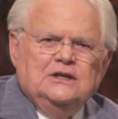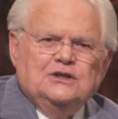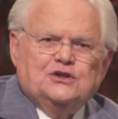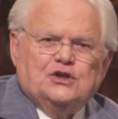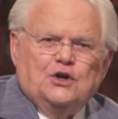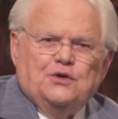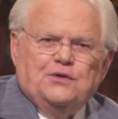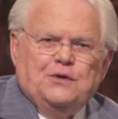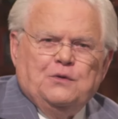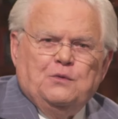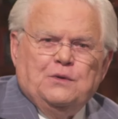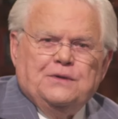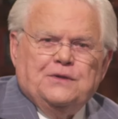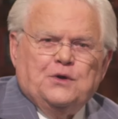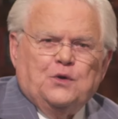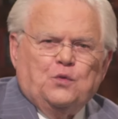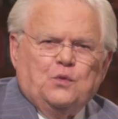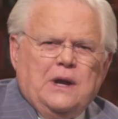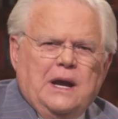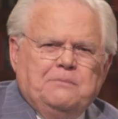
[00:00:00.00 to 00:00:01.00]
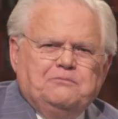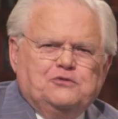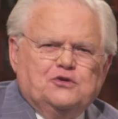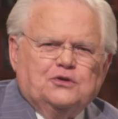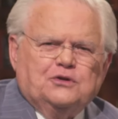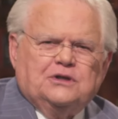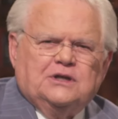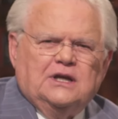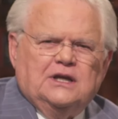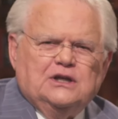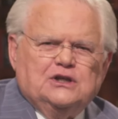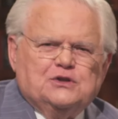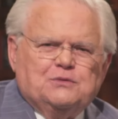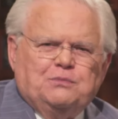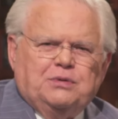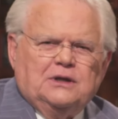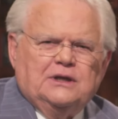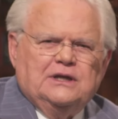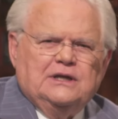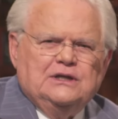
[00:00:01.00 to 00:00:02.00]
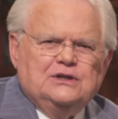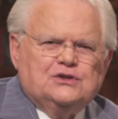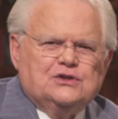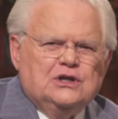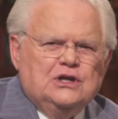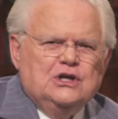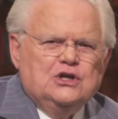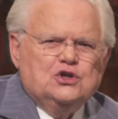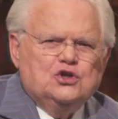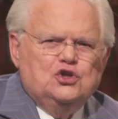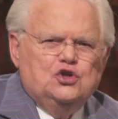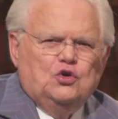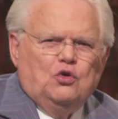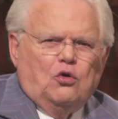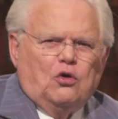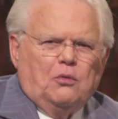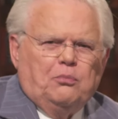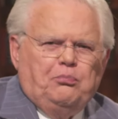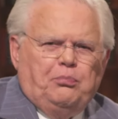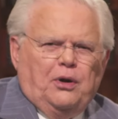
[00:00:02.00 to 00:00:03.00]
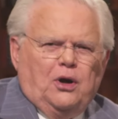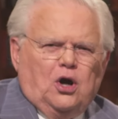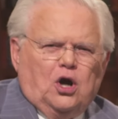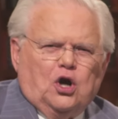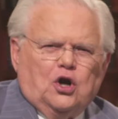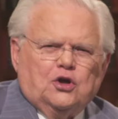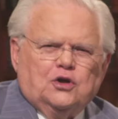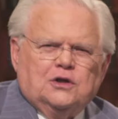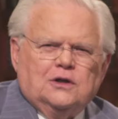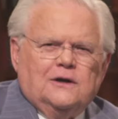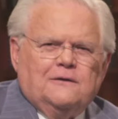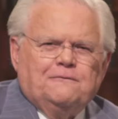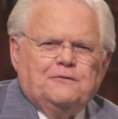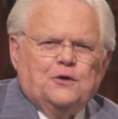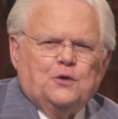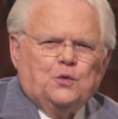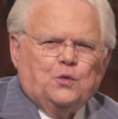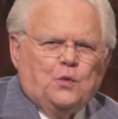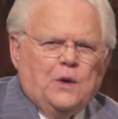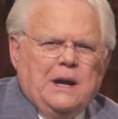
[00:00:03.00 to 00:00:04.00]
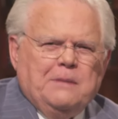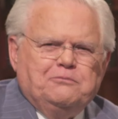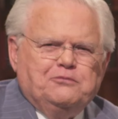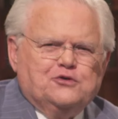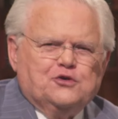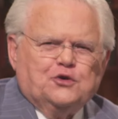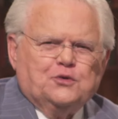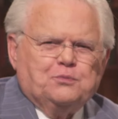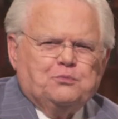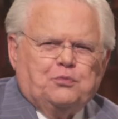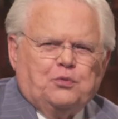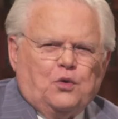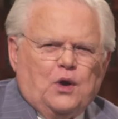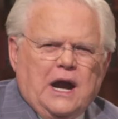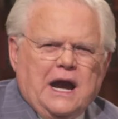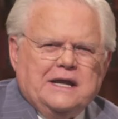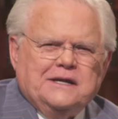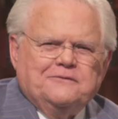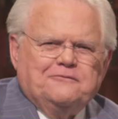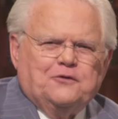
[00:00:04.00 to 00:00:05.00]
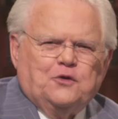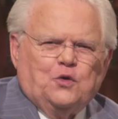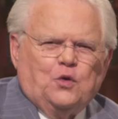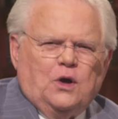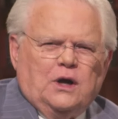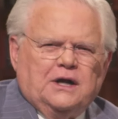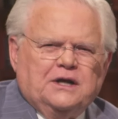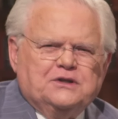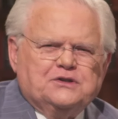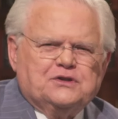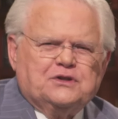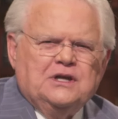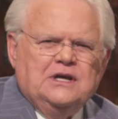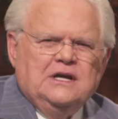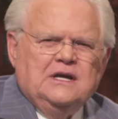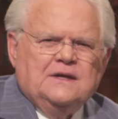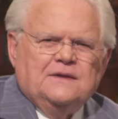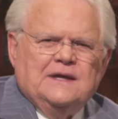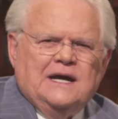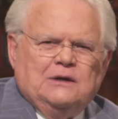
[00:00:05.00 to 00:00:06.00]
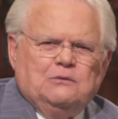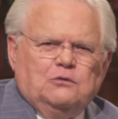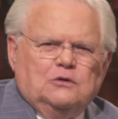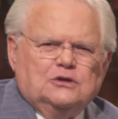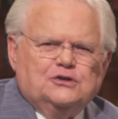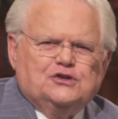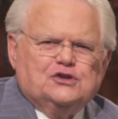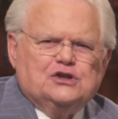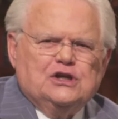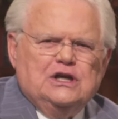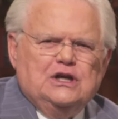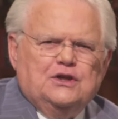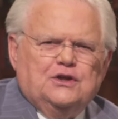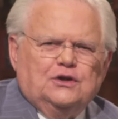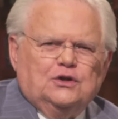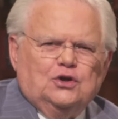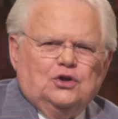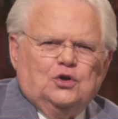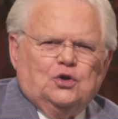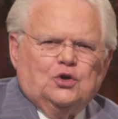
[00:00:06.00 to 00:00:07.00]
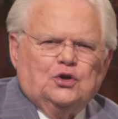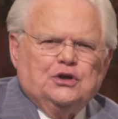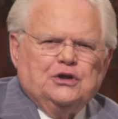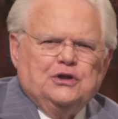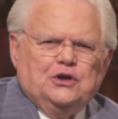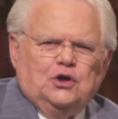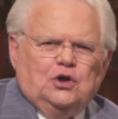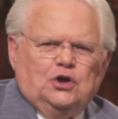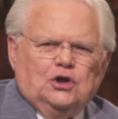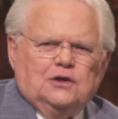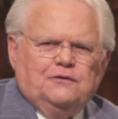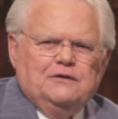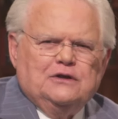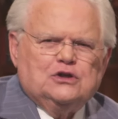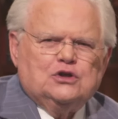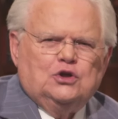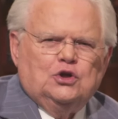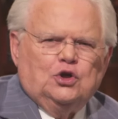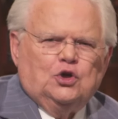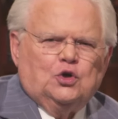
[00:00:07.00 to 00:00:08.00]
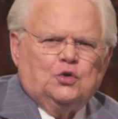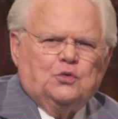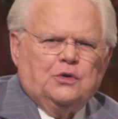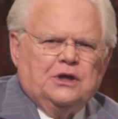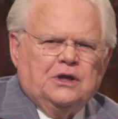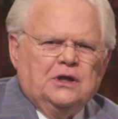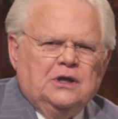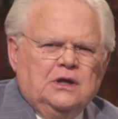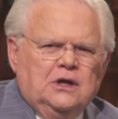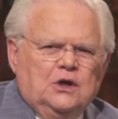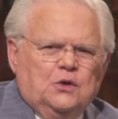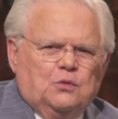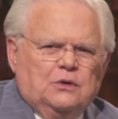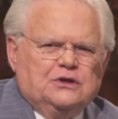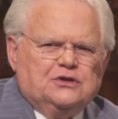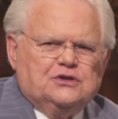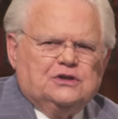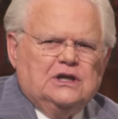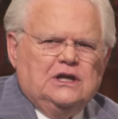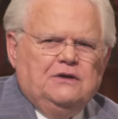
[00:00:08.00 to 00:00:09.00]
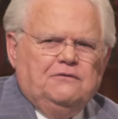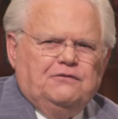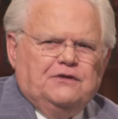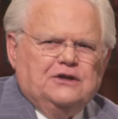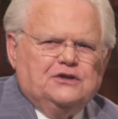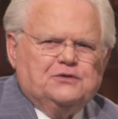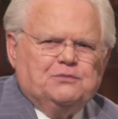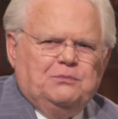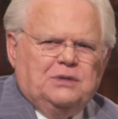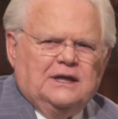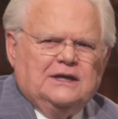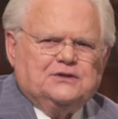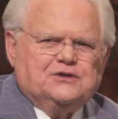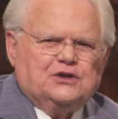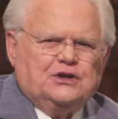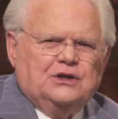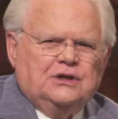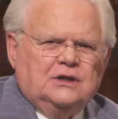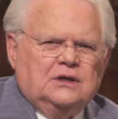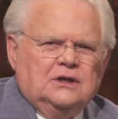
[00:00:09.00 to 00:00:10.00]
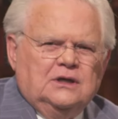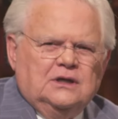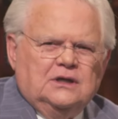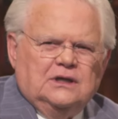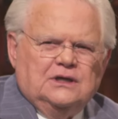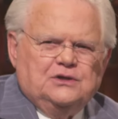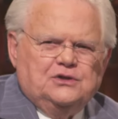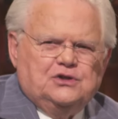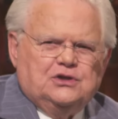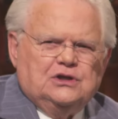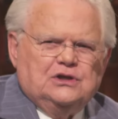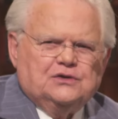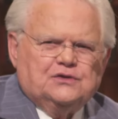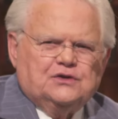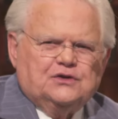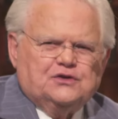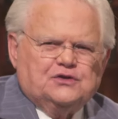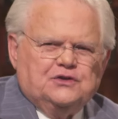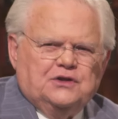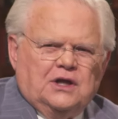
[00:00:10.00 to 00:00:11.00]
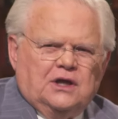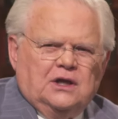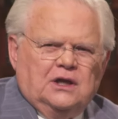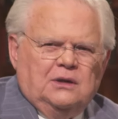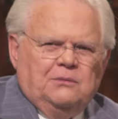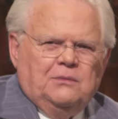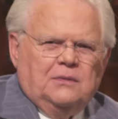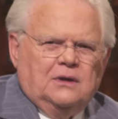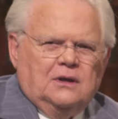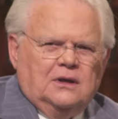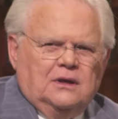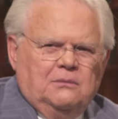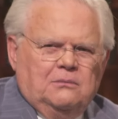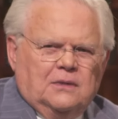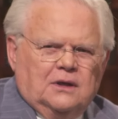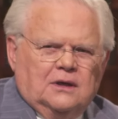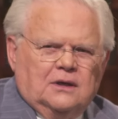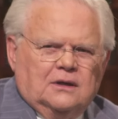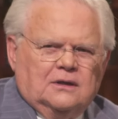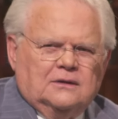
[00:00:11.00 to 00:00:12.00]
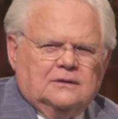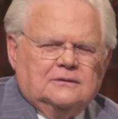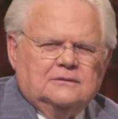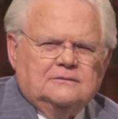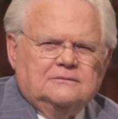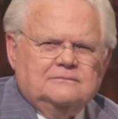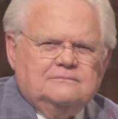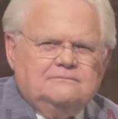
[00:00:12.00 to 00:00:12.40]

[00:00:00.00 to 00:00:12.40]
so that when the rapture takes place, you are part of the raptured bride of Christ that will see the Lord in all of his glory. Receive this blessing in Jesus' name. Amen.